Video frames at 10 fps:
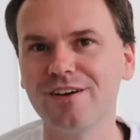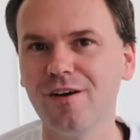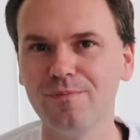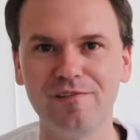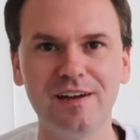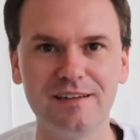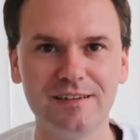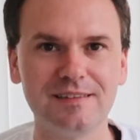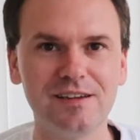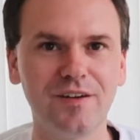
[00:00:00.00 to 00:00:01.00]
Copyright
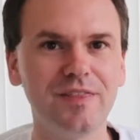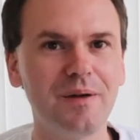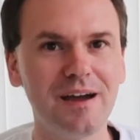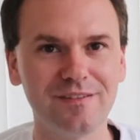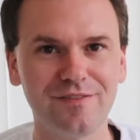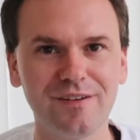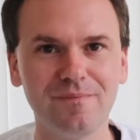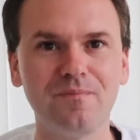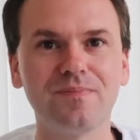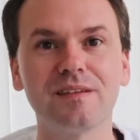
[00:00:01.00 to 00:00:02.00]
Disney on the back of
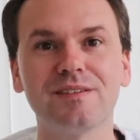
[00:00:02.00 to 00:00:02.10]
them.